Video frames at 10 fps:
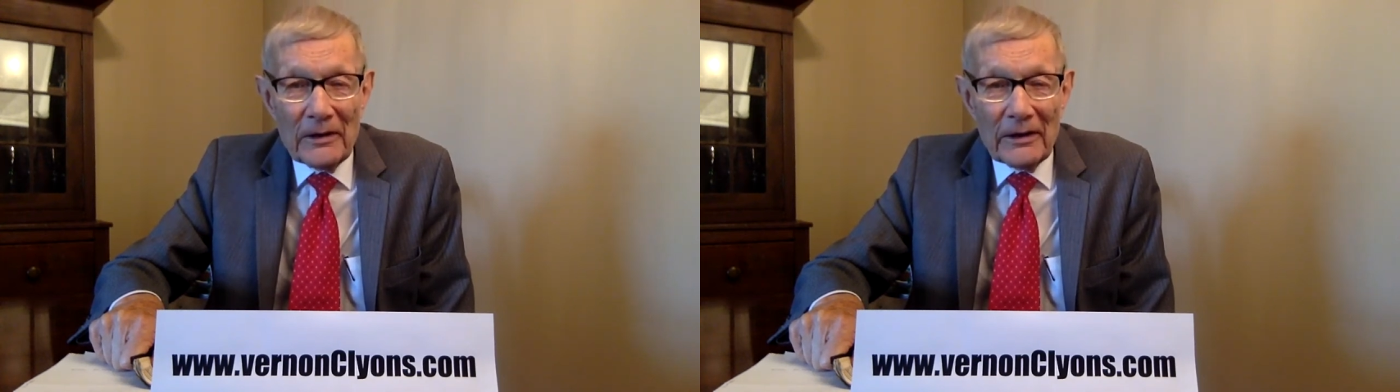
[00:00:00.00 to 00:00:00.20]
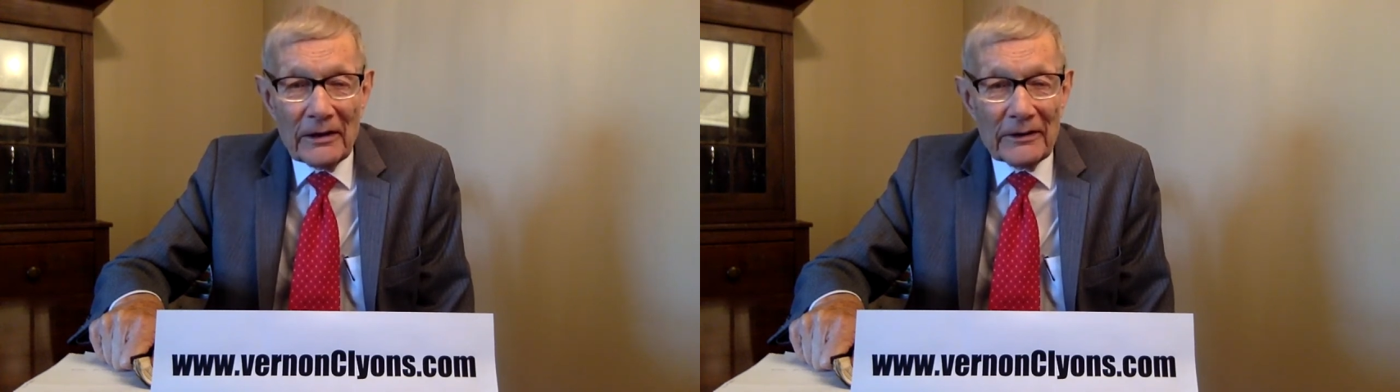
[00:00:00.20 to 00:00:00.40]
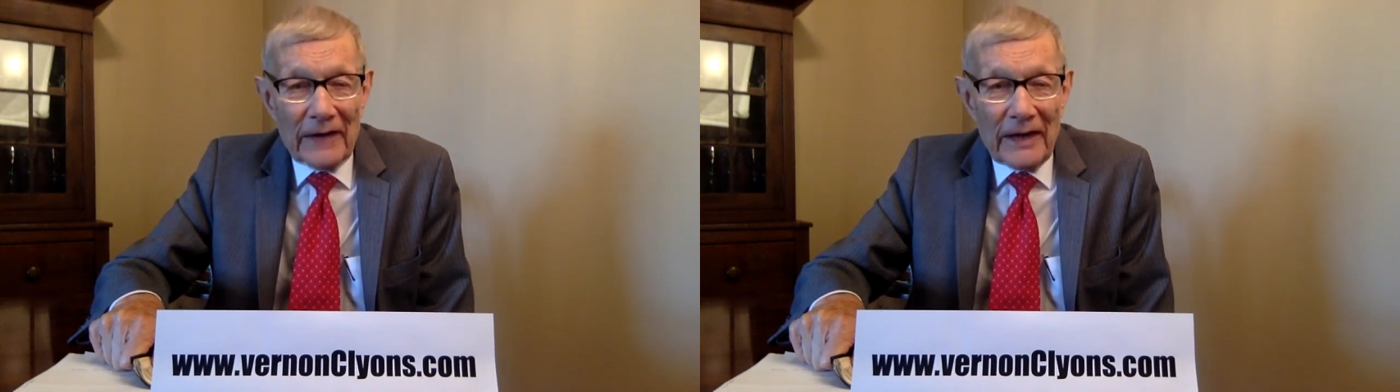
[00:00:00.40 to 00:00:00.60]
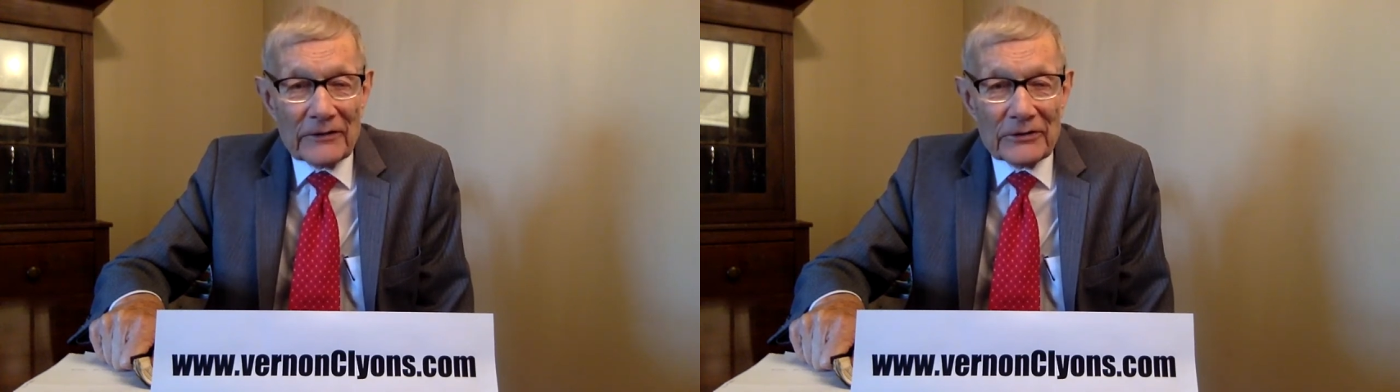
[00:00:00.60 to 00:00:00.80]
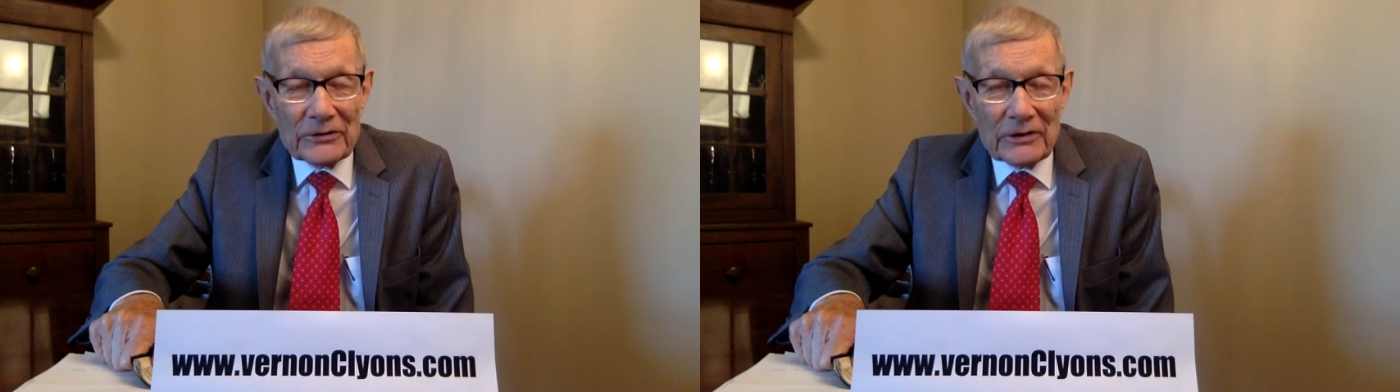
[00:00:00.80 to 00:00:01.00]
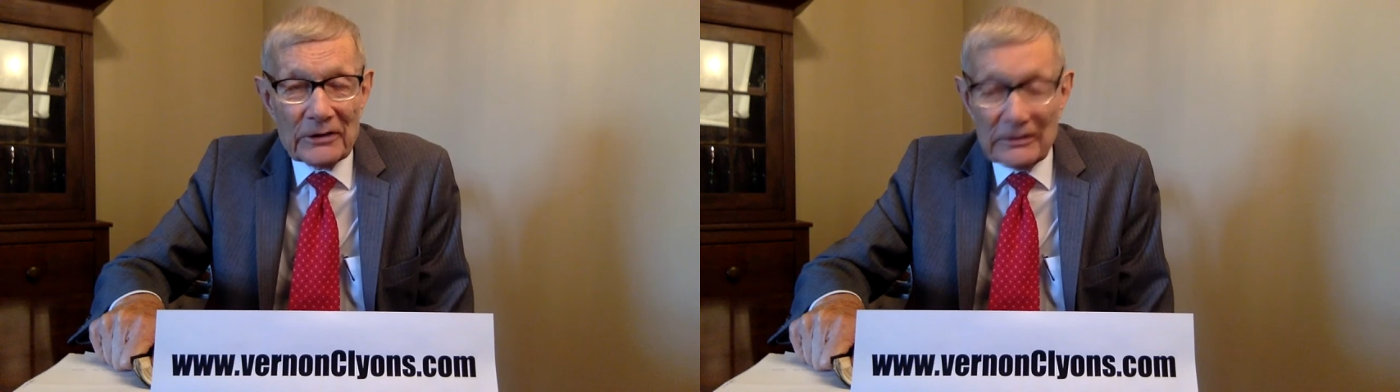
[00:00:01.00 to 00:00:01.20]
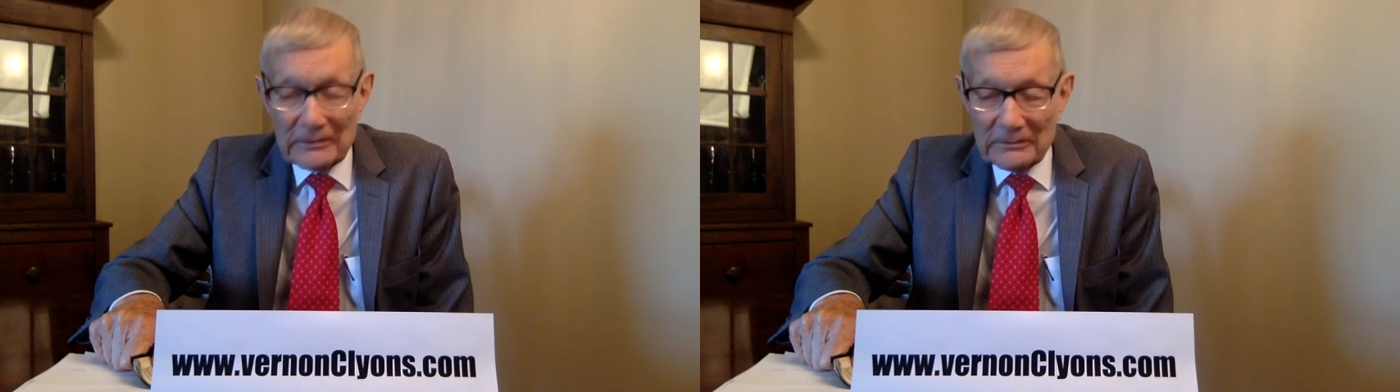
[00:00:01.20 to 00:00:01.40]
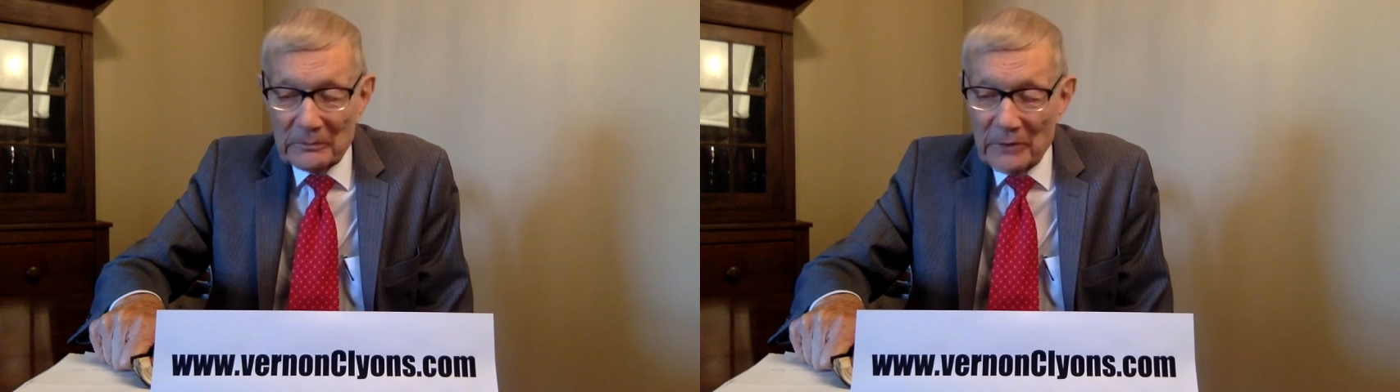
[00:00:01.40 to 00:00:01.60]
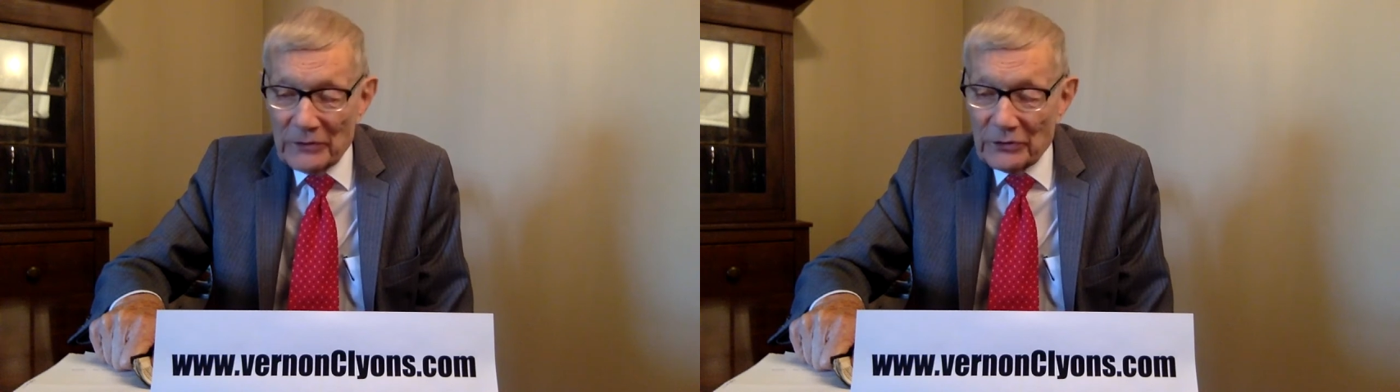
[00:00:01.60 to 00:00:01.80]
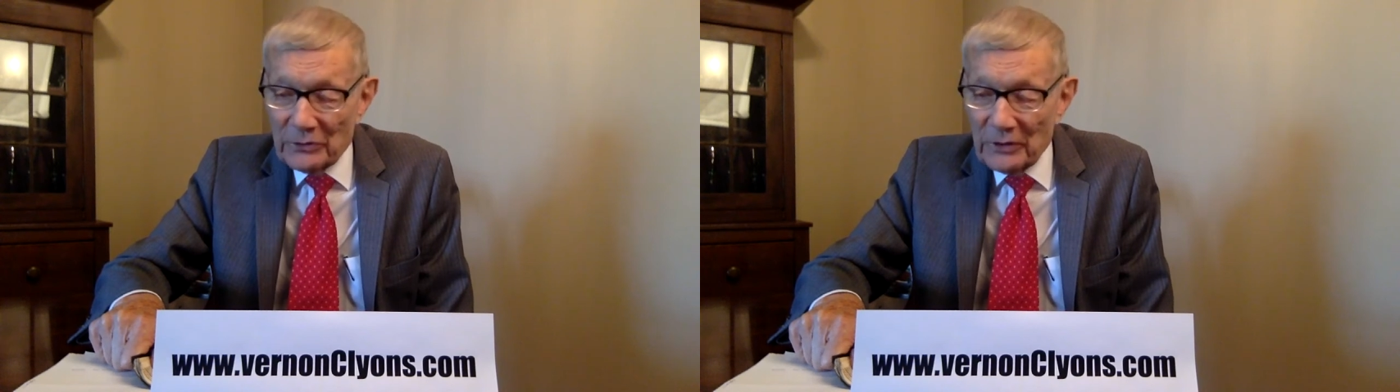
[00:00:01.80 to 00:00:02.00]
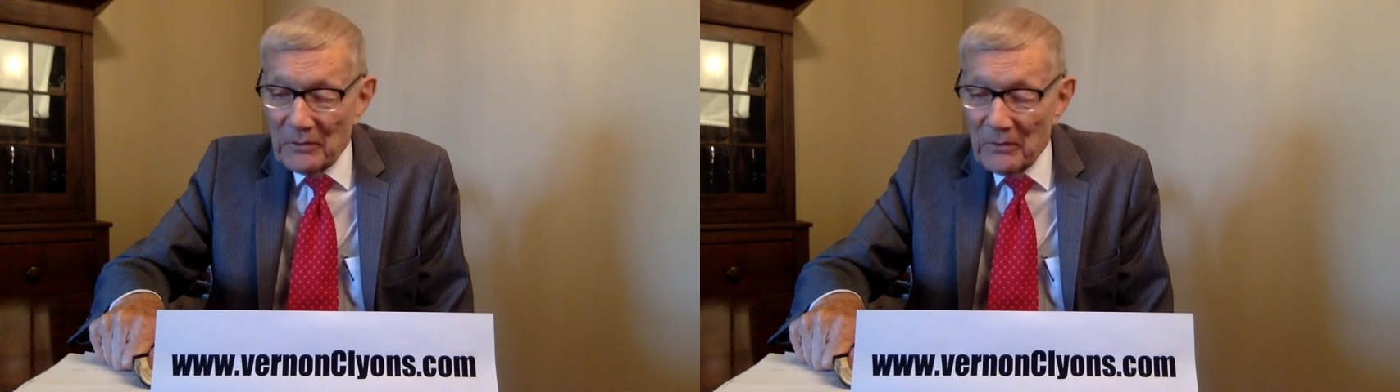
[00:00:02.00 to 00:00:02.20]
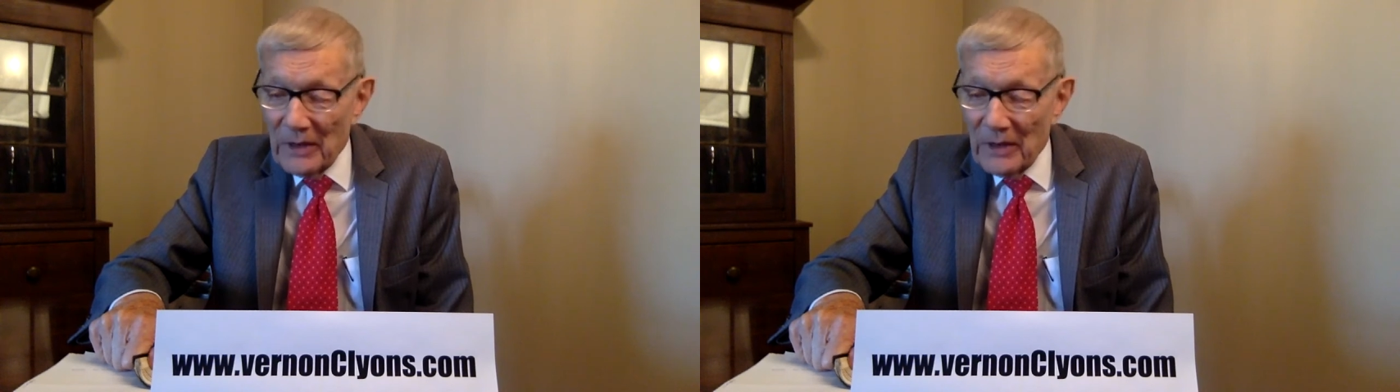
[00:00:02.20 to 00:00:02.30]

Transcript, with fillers: Uh, that's the mystery